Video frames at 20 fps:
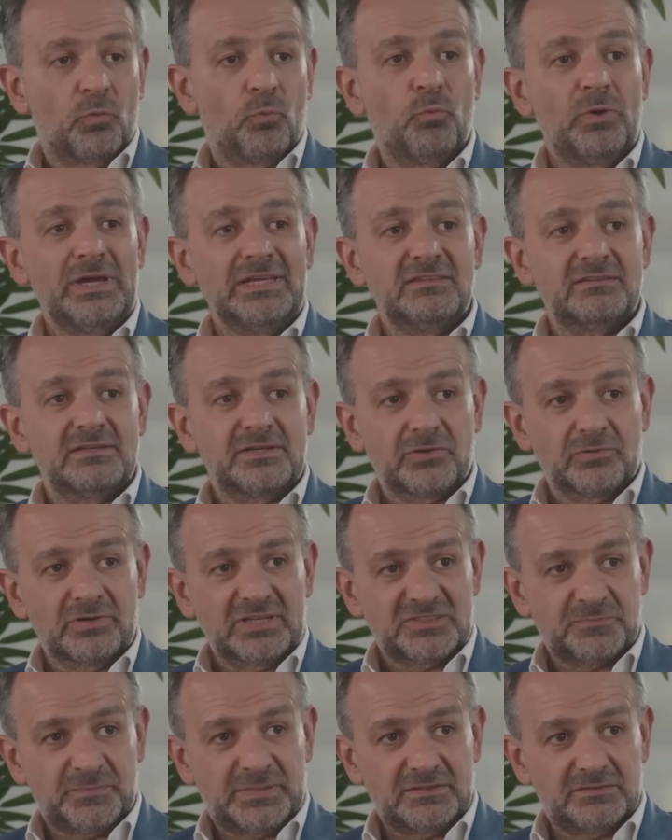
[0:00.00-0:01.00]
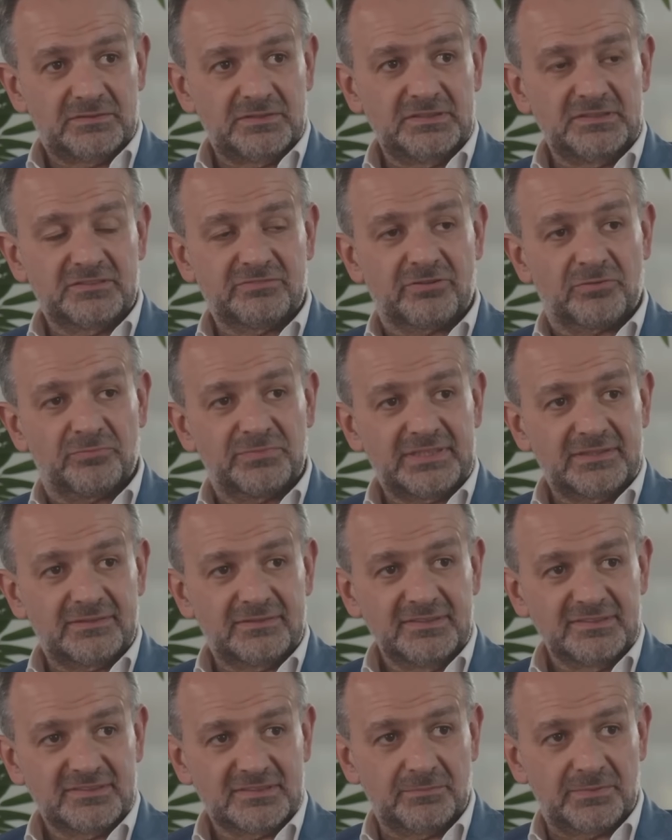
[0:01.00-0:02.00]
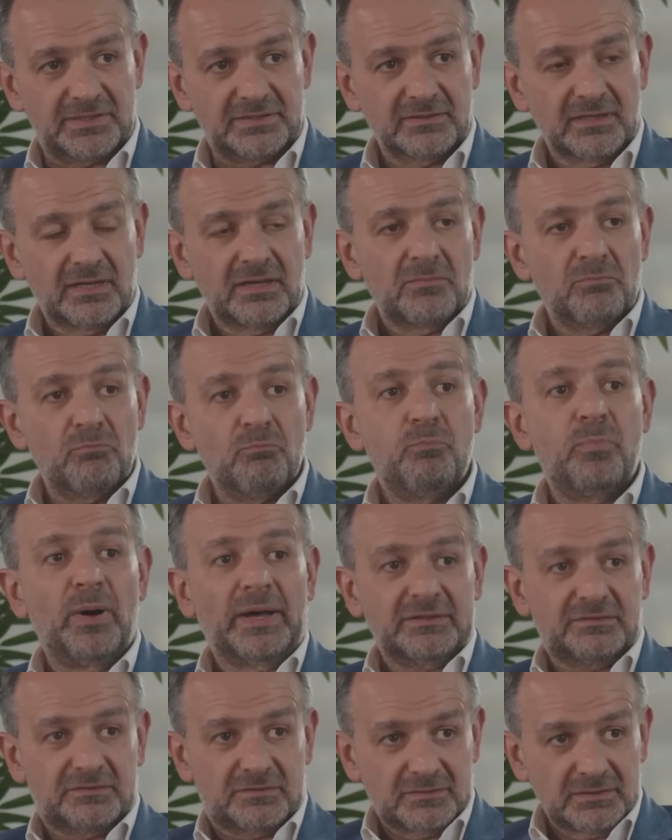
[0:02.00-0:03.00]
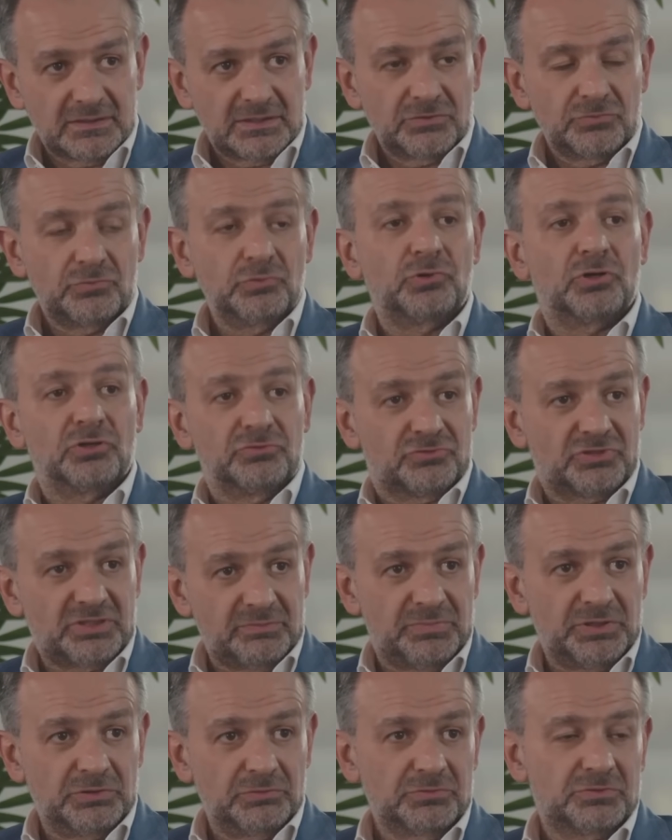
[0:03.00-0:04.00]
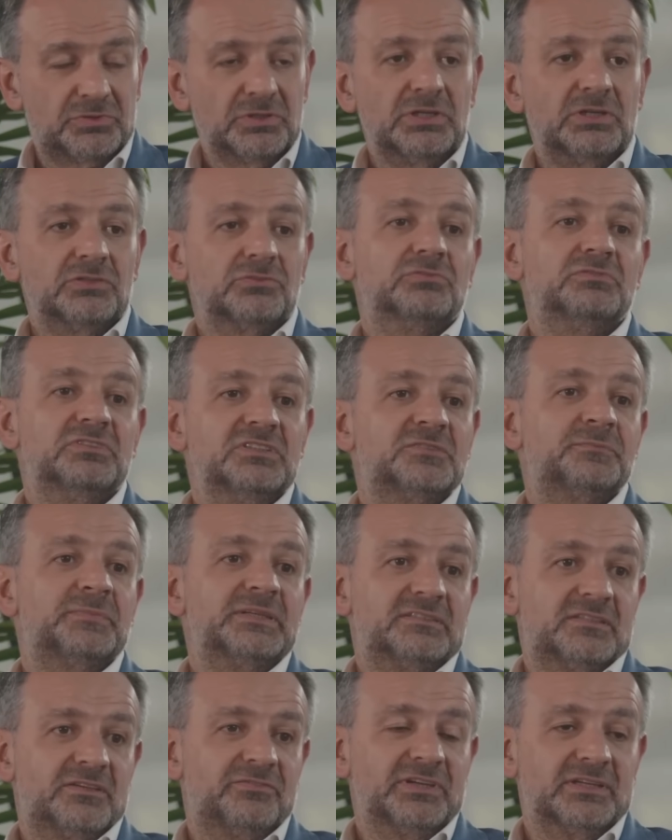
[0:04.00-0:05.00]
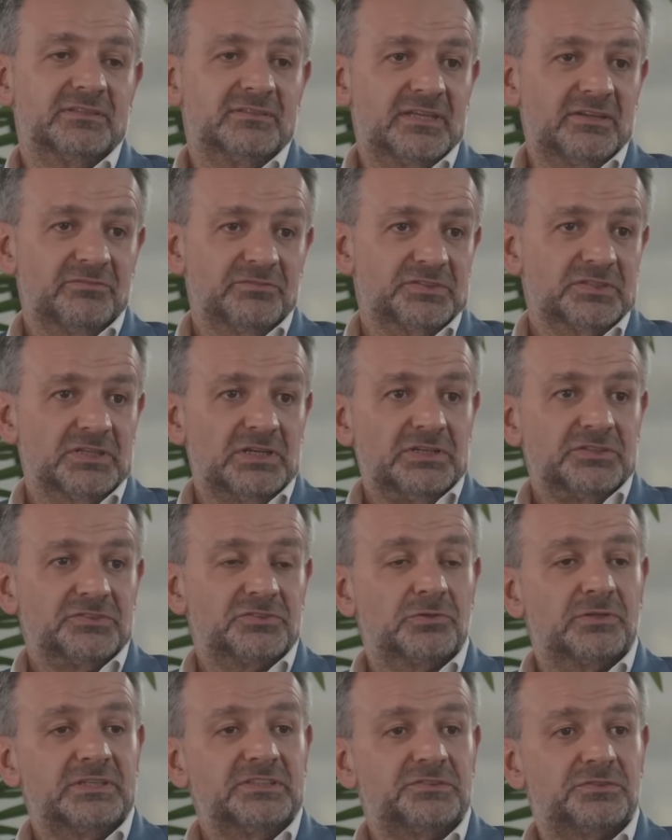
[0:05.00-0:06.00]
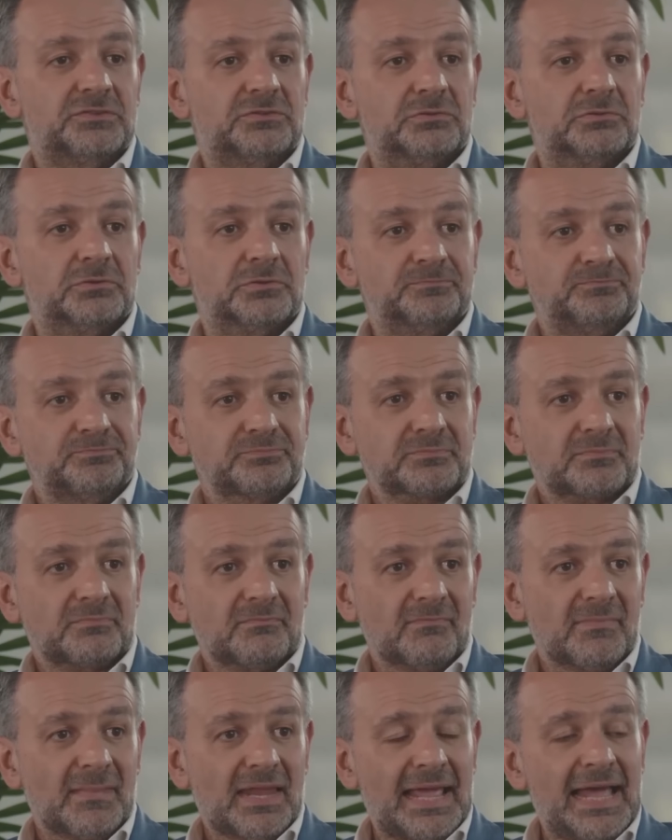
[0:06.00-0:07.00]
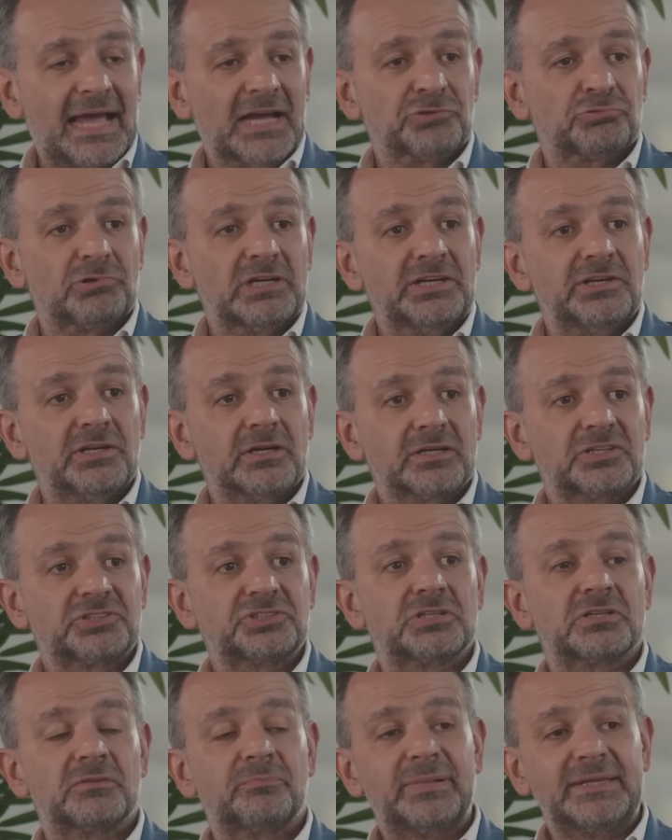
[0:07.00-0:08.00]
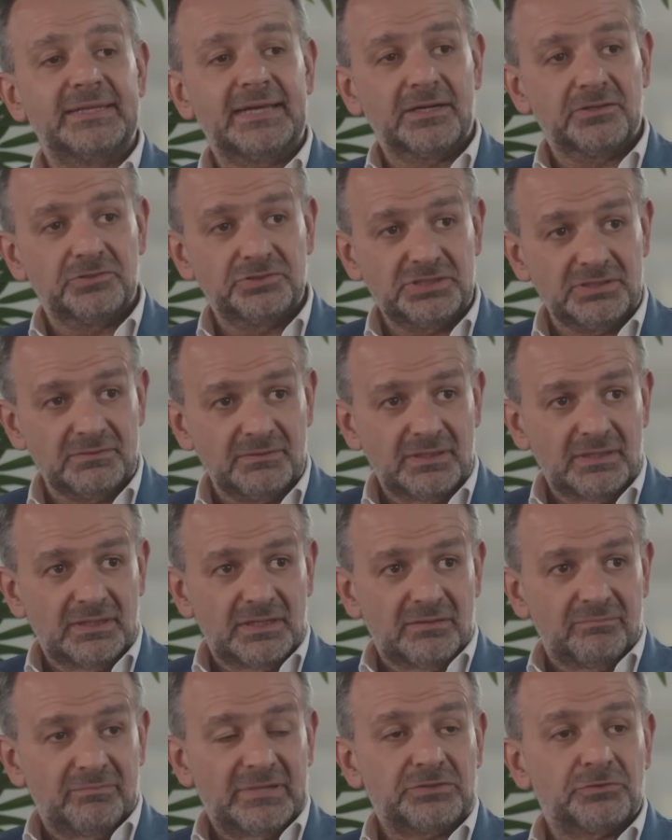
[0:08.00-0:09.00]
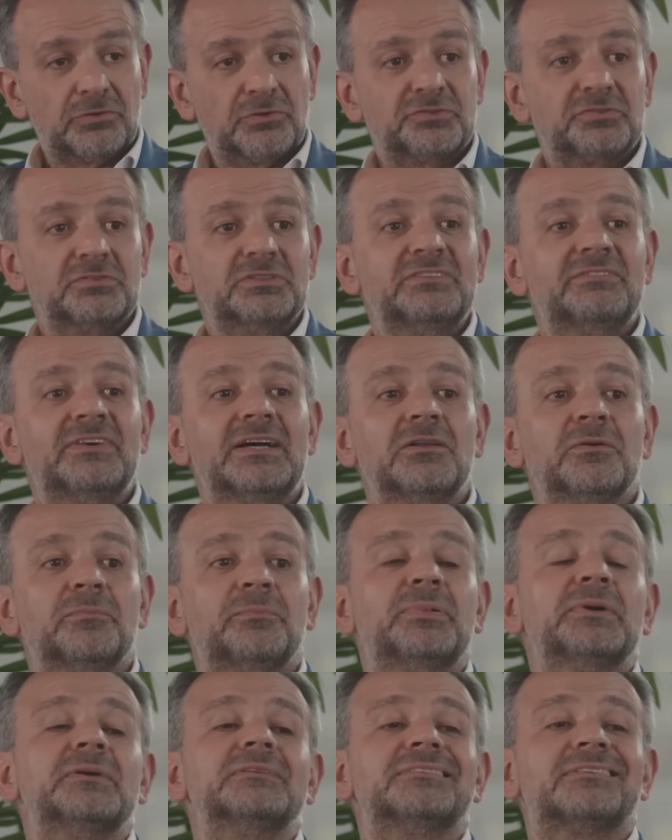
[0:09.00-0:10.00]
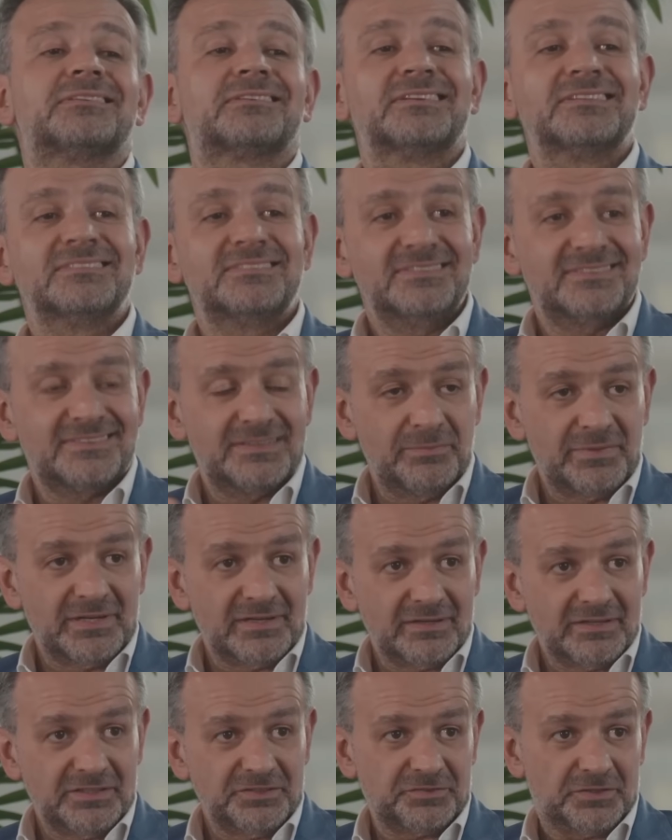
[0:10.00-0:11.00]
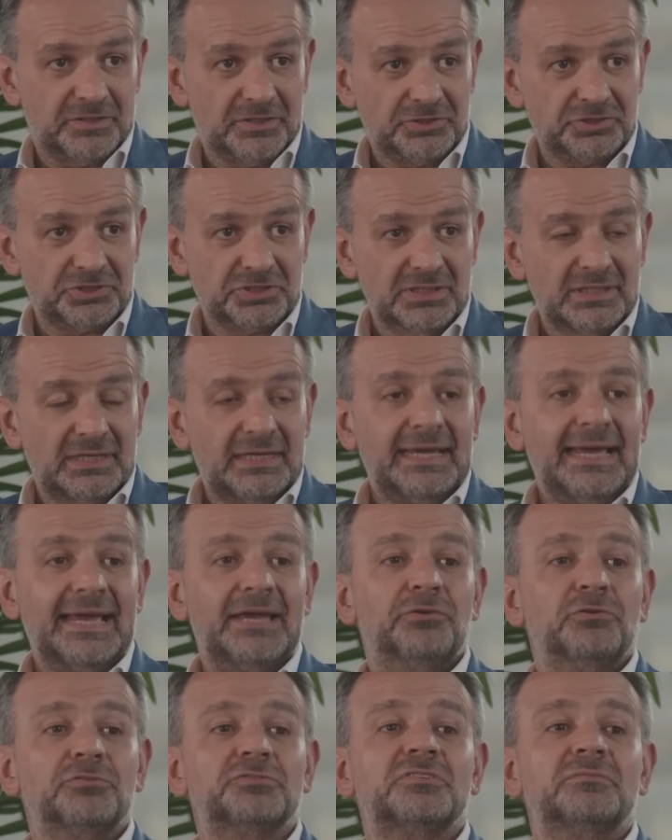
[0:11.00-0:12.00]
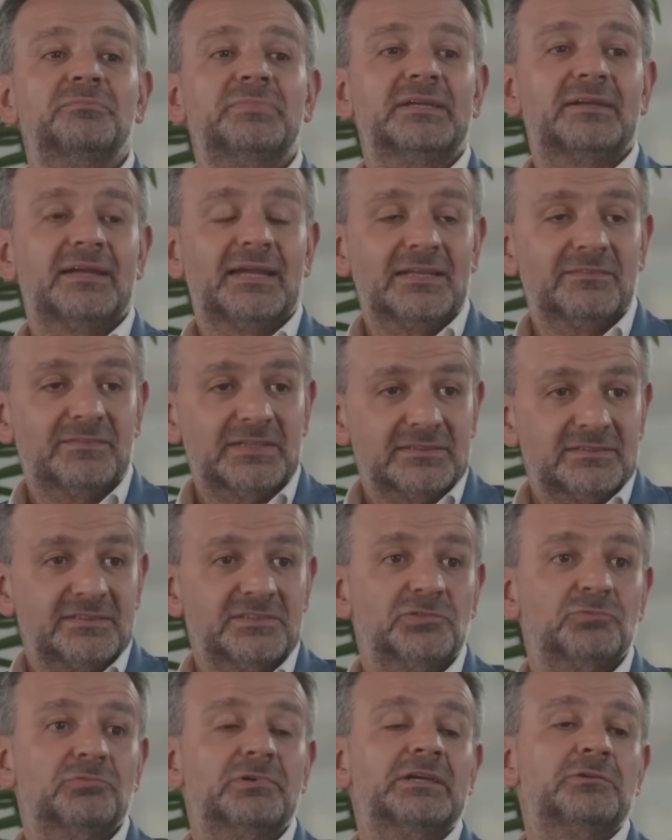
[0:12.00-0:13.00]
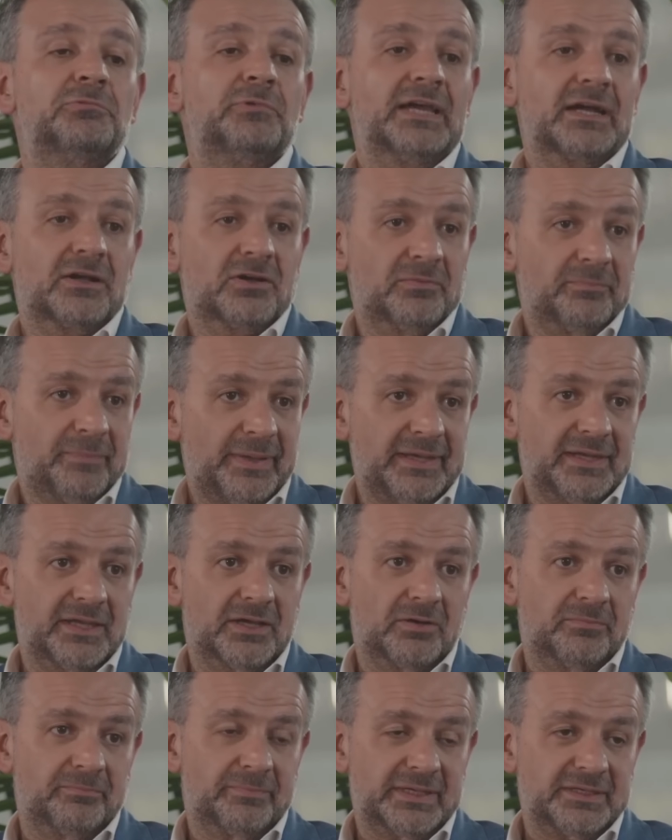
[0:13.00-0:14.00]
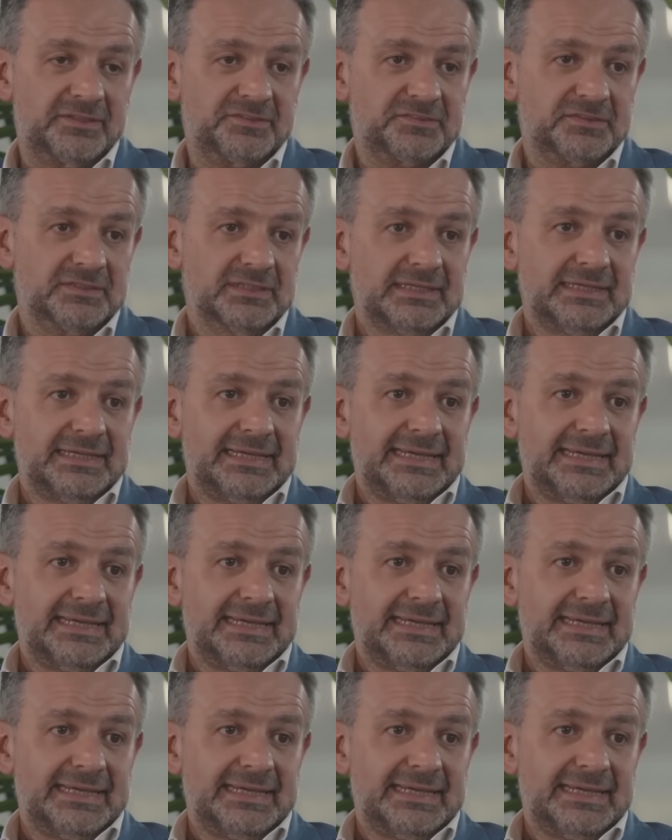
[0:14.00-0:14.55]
with their own expertise from their discipline, but to contribute to these specific themes so as to actually nurture pedagogy, but also develop transdisciplinary research and also be relevant in the way we accompany companies.